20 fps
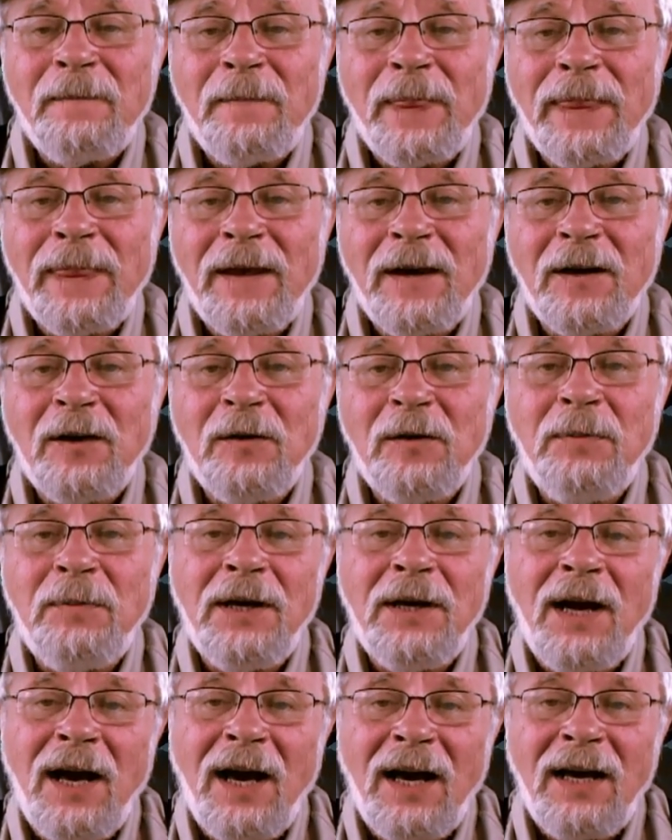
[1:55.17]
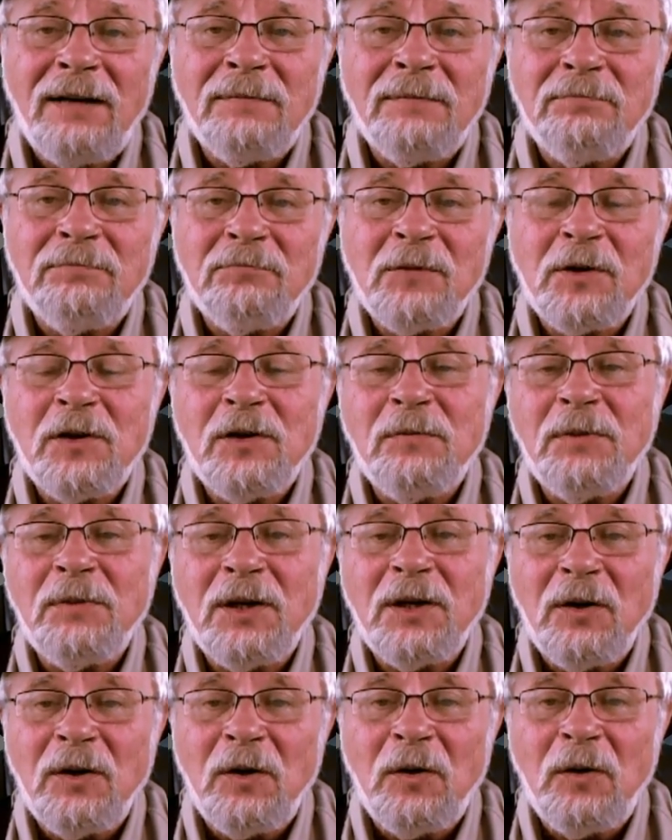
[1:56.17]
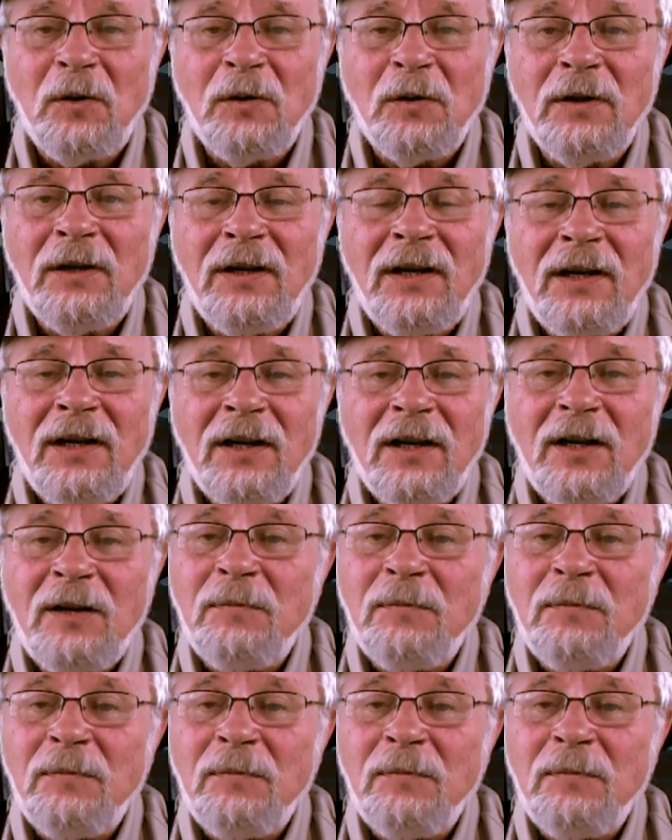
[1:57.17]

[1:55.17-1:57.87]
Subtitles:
it could be hot, it could be cold, it could be